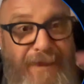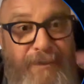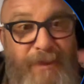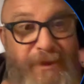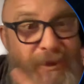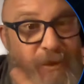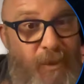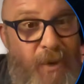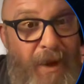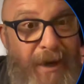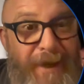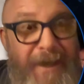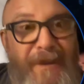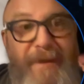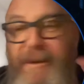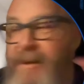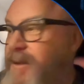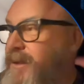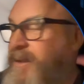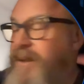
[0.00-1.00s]
what you wanted,
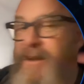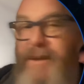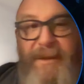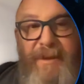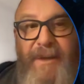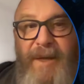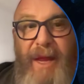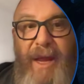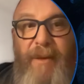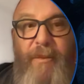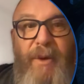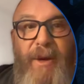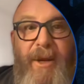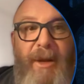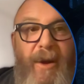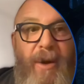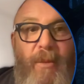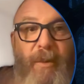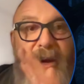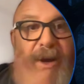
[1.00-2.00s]
and
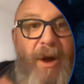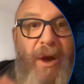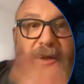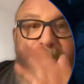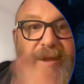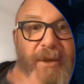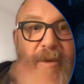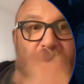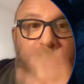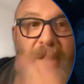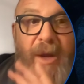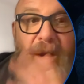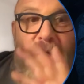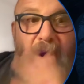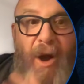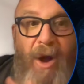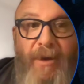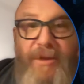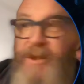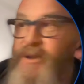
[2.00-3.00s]
we also
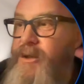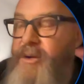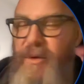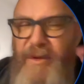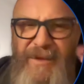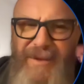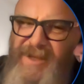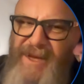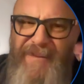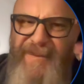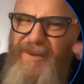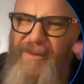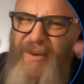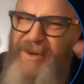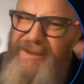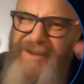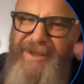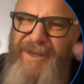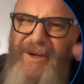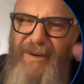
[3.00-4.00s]
knew the stuff that
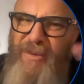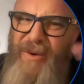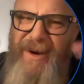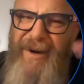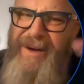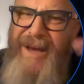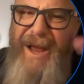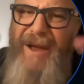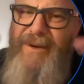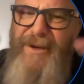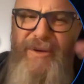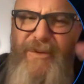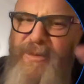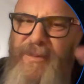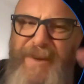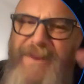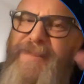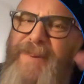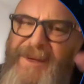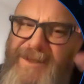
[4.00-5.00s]
wasn't going to work out and you would
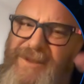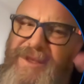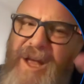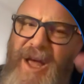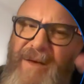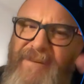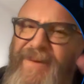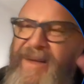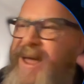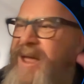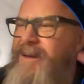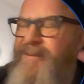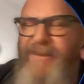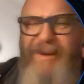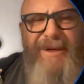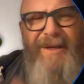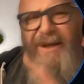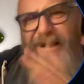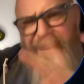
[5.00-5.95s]
be pissed off at, and we